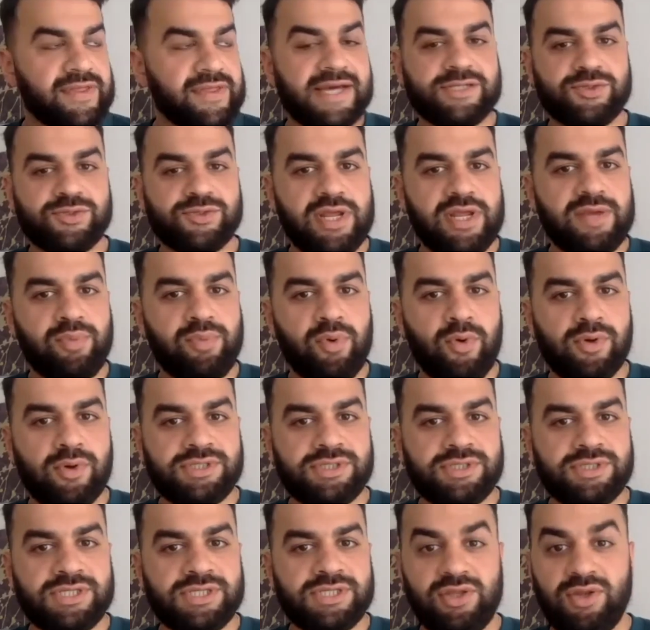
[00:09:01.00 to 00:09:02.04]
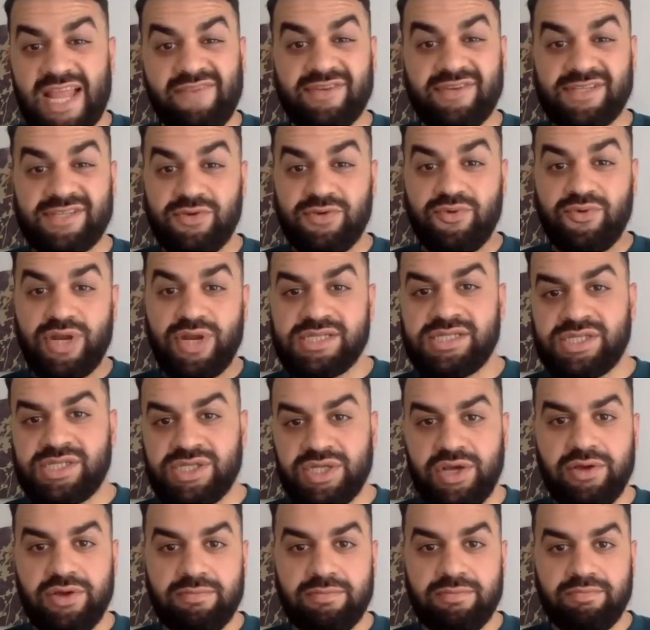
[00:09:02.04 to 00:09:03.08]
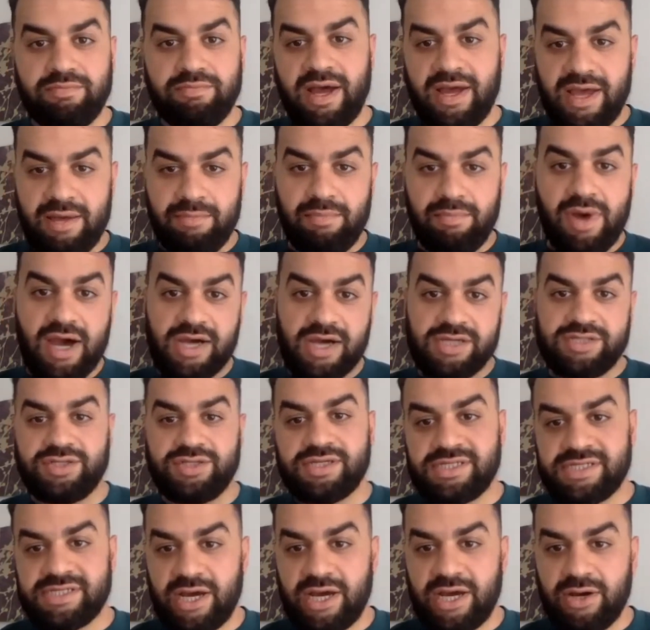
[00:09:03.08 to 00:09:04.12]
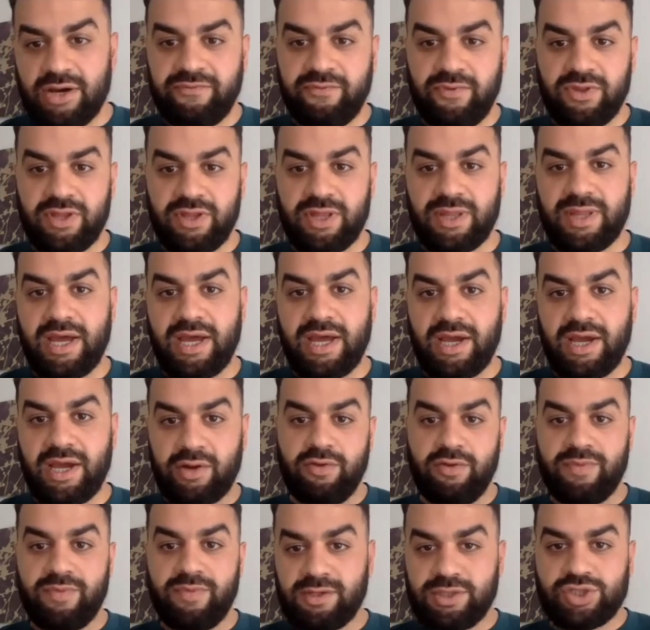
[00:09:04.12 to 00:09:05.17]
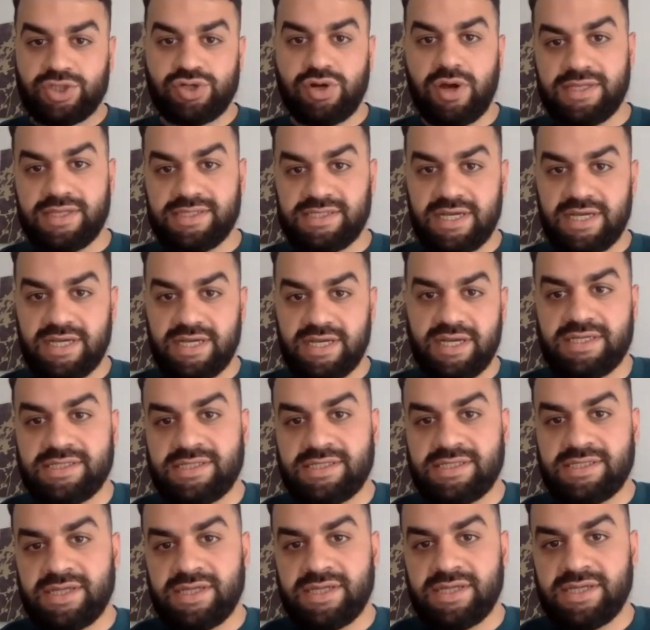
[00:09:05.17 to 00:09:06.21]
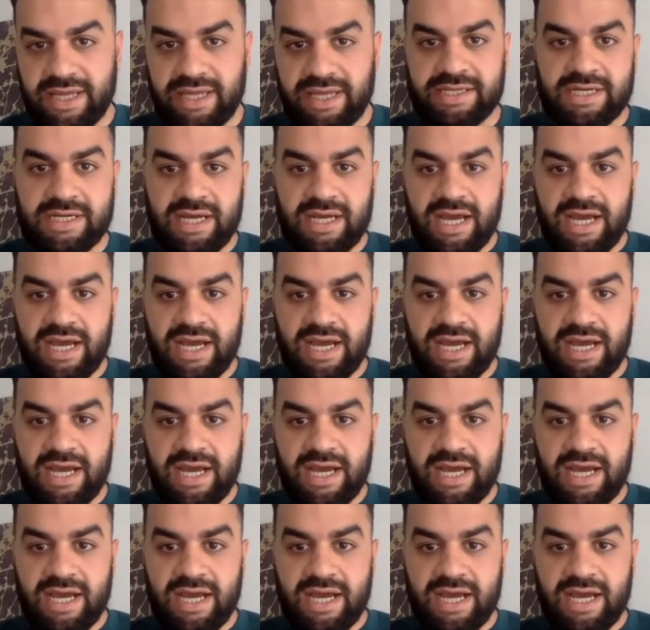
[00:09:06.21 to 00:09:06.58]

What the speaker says: that's really important. Never to really assume, but immerse yourself within that group that you're trying to target.